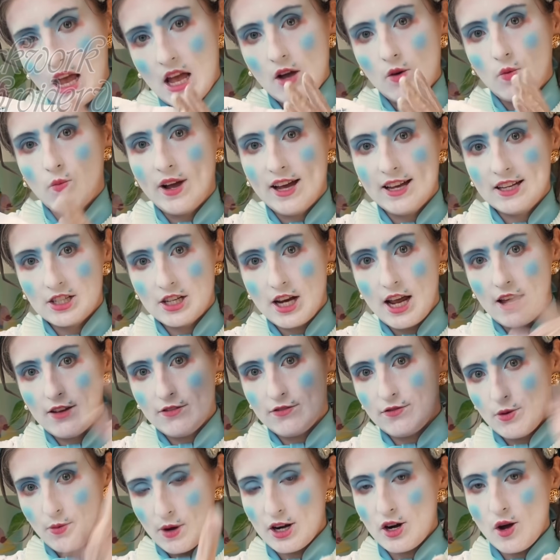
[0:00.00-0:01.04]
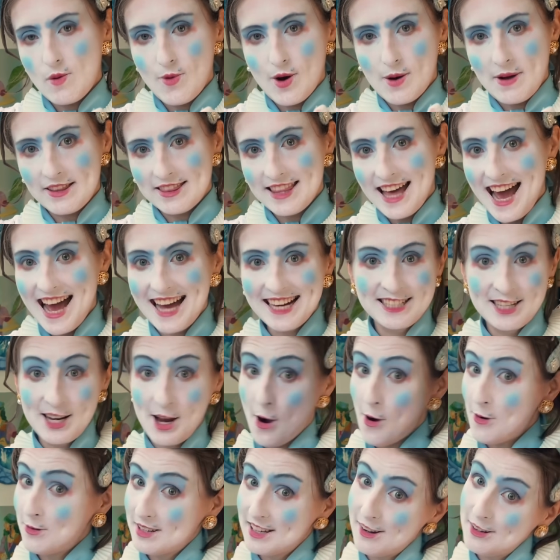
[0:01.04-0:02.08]
which if you want to know more about that,
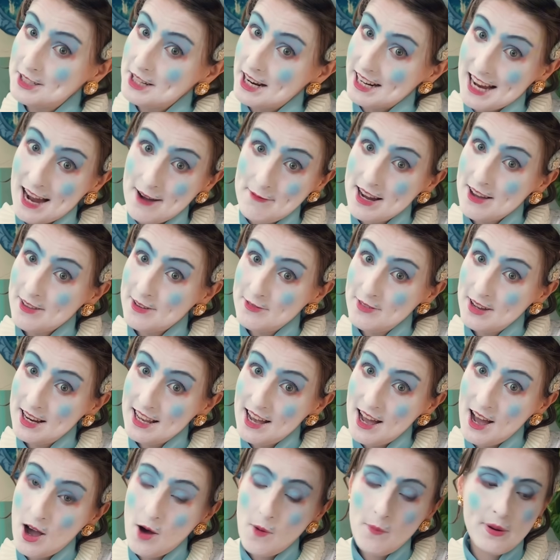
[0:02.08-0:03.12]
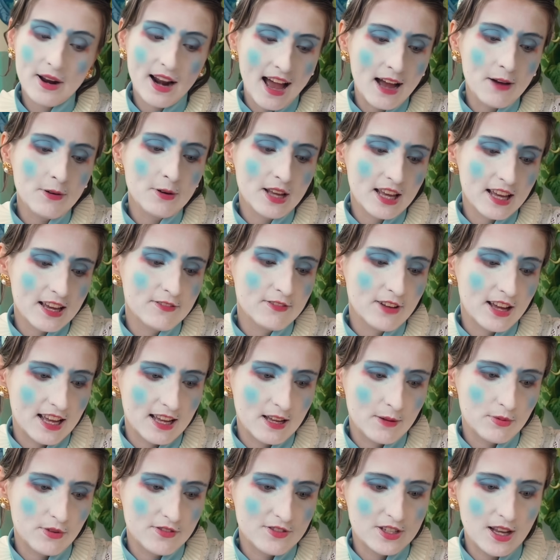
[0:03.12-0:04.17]
go check out my other video, but I will give a
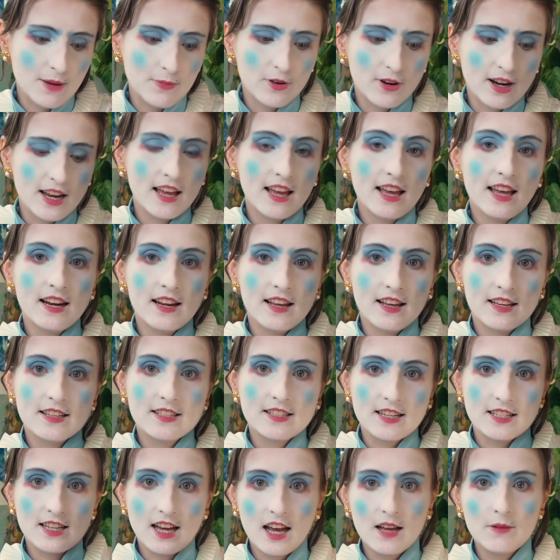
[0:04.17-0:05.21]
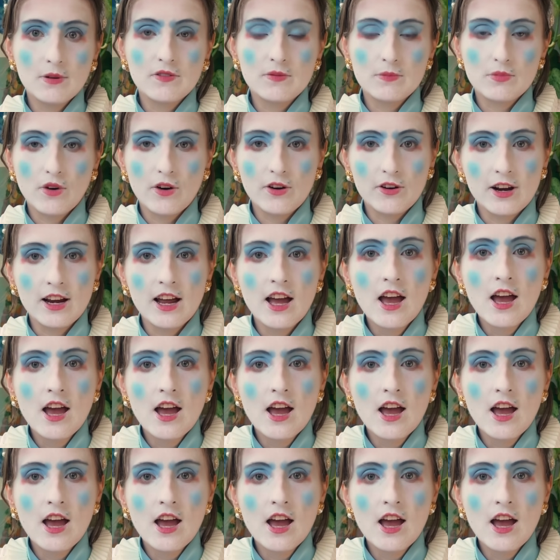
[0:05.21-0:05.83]
brief summary. It is a type of embroidery